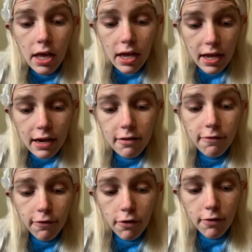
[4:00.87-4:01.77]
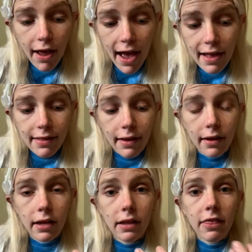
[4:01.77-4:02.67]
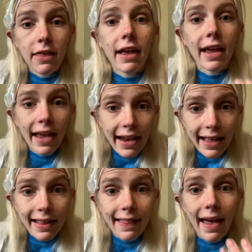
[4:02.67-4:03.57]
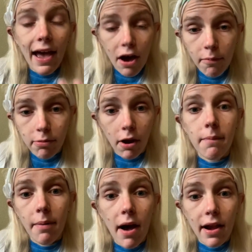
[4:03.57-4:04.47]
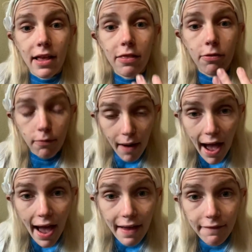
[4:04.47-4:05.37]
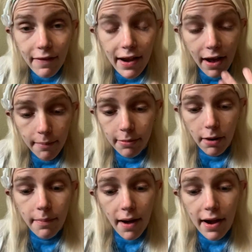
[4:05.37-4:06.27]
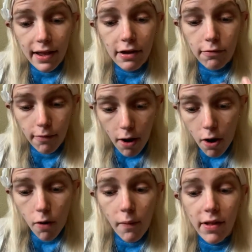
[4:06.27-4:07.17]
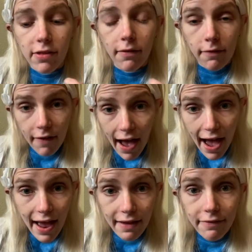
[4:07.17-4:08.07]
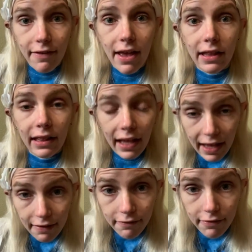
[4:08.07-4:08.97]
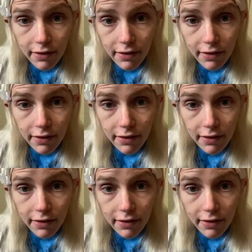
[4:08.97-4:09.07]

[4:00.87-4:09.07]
Each food has a thing in it that helps our body thrive and helps our body grow and survive and live.